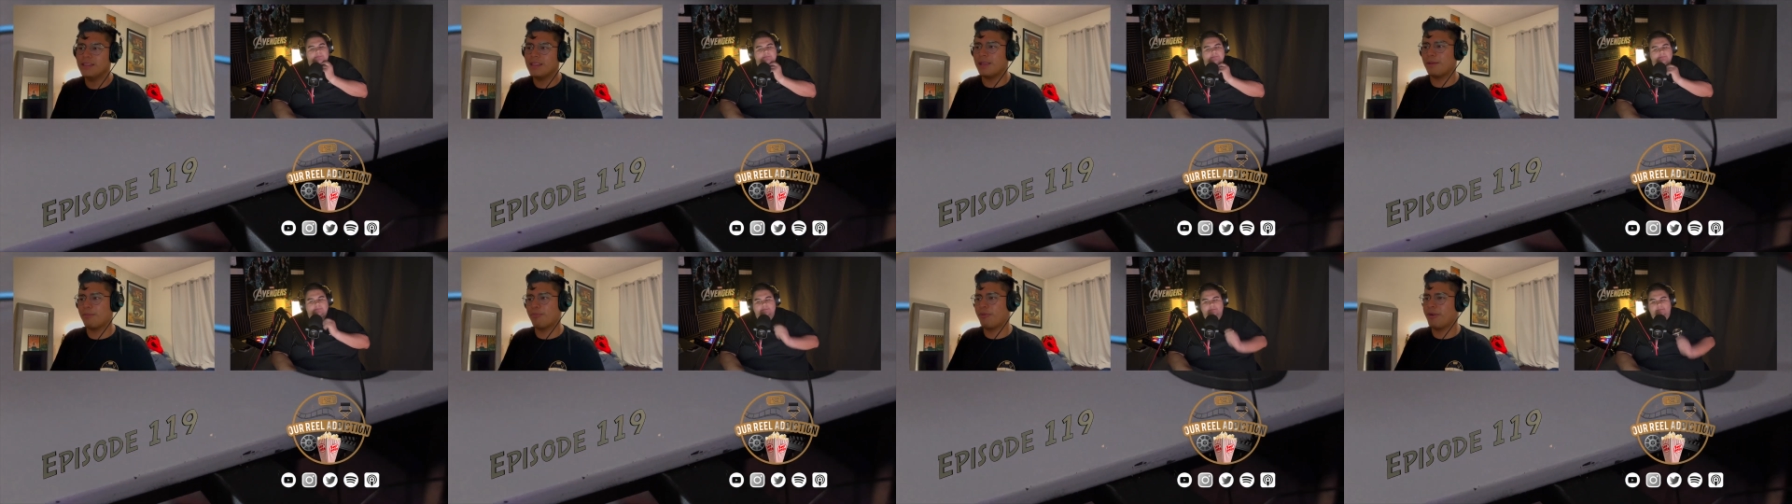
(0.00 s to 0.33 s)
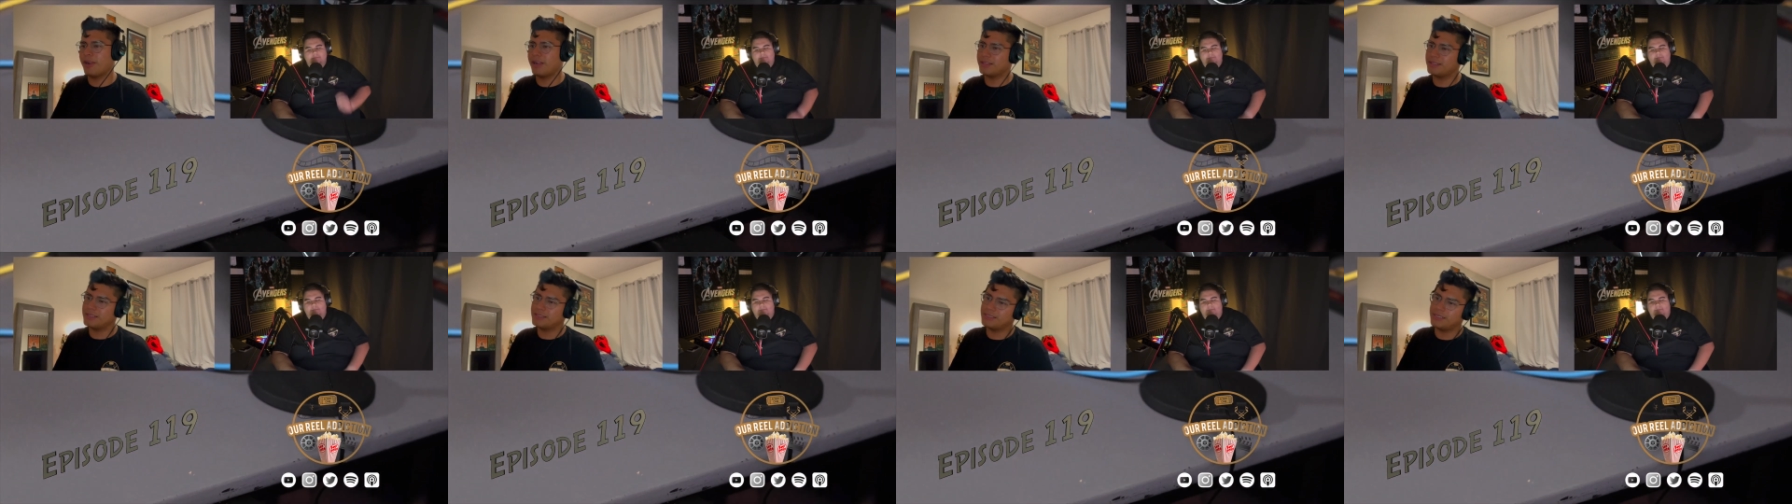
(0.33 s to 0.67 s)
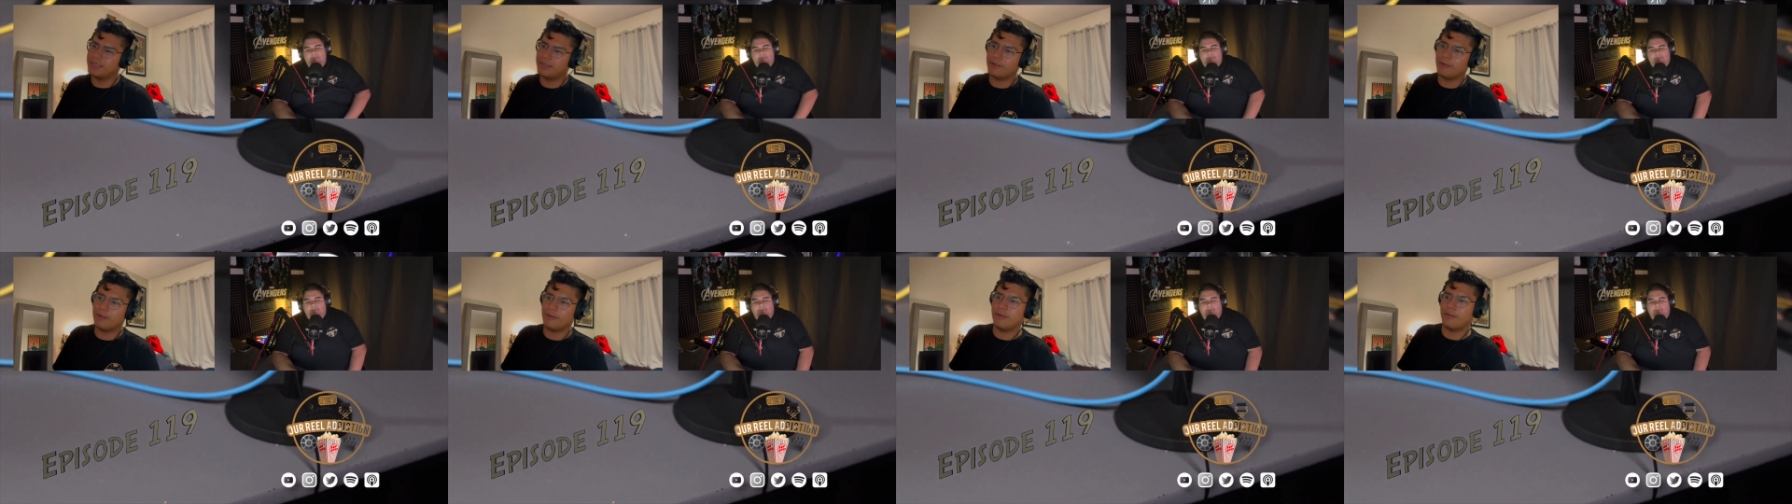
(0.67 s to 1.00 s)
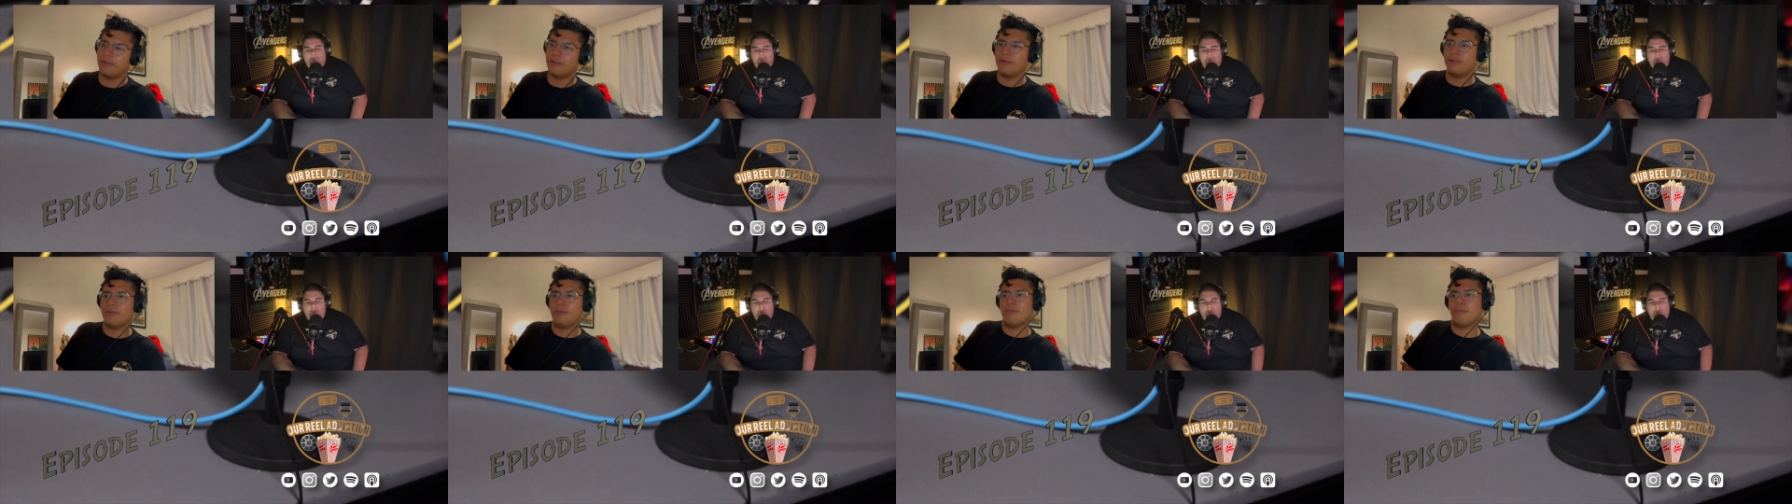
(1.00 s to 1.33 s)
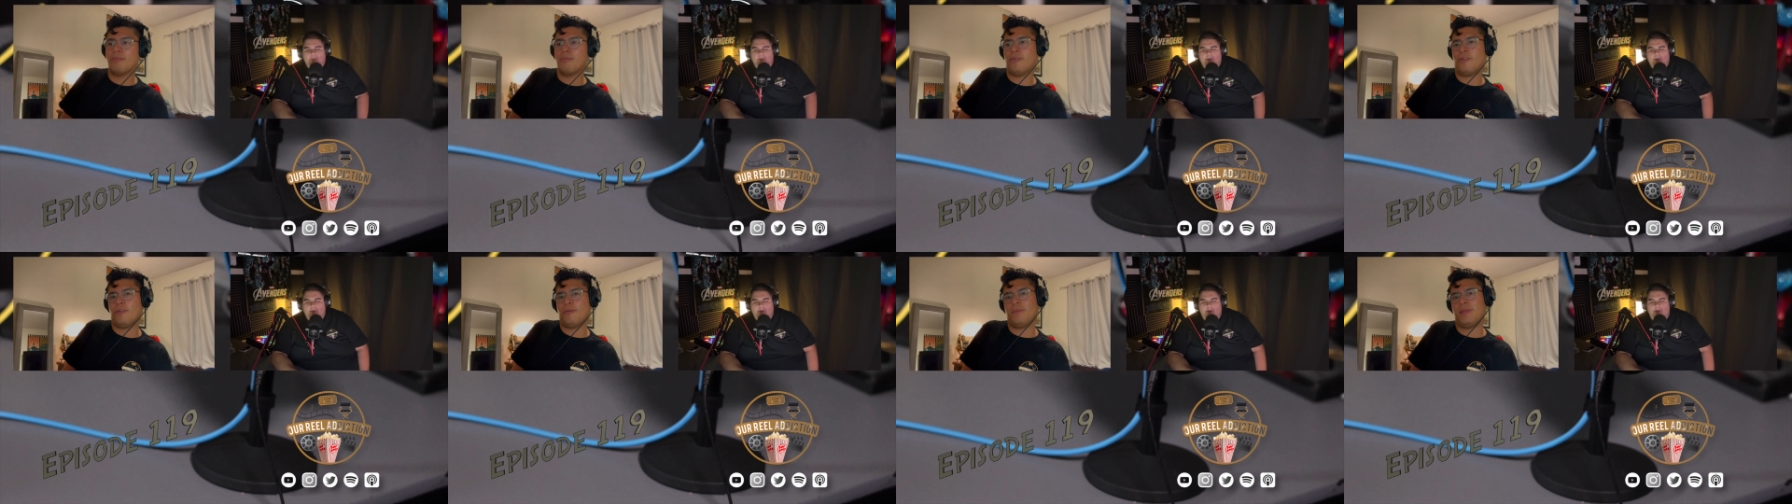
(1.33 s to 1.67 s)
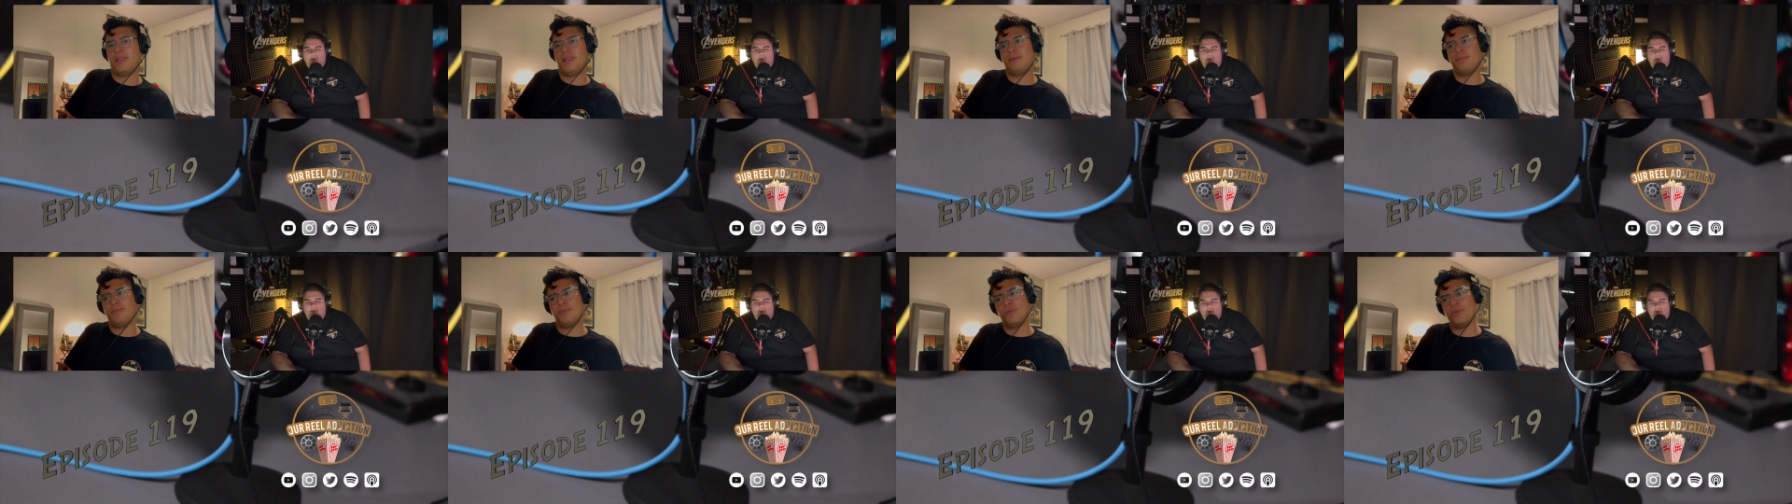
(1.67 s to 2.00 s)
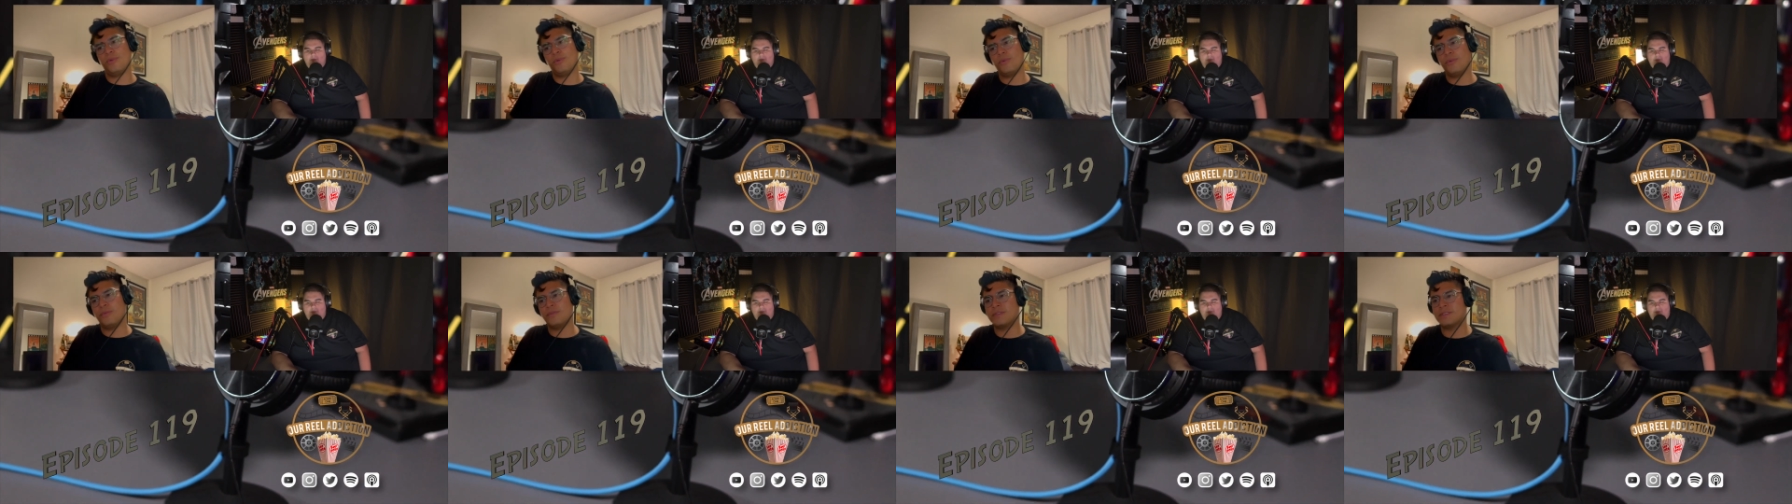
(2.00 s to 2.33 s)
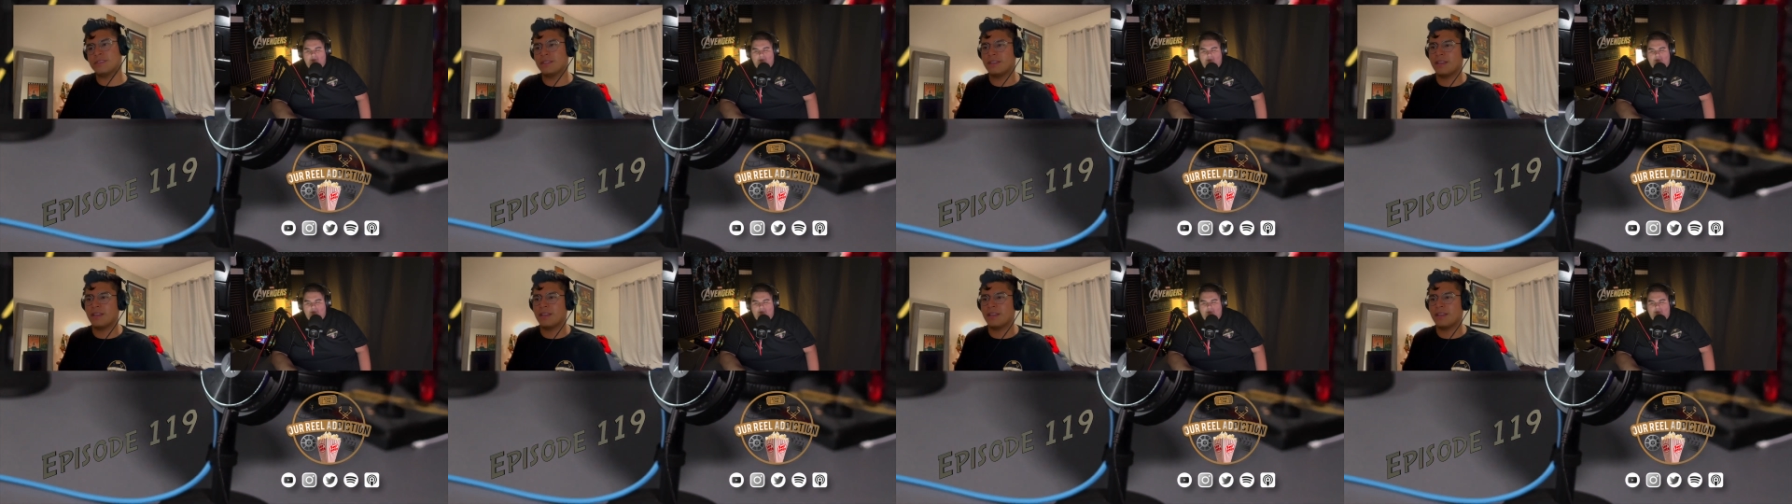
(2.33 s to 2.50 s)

like practicing her mermaid moves,